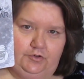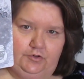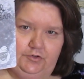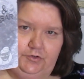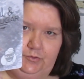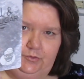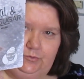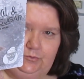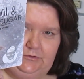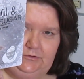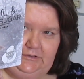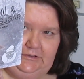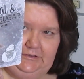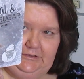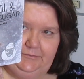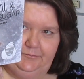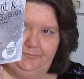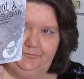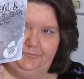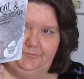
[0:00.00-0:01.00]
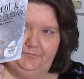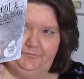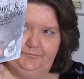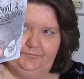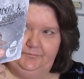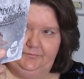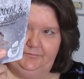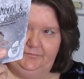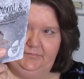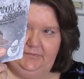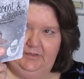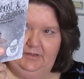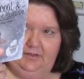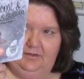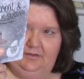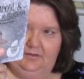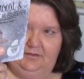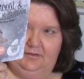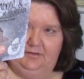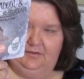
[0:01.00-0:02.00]
cooling.
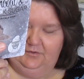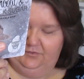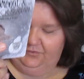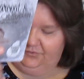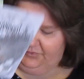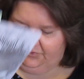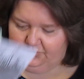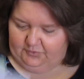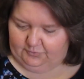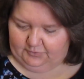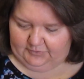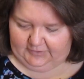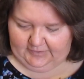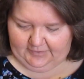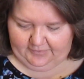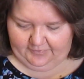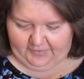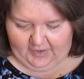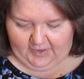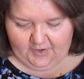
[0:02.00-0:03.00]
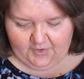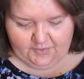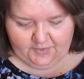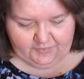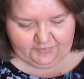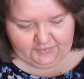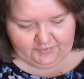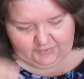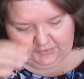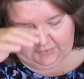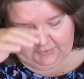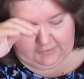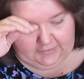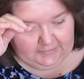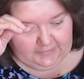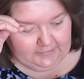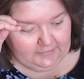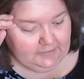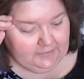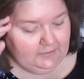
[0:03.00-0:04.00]
So you'll get those so you
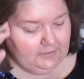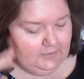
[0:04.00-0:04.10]
can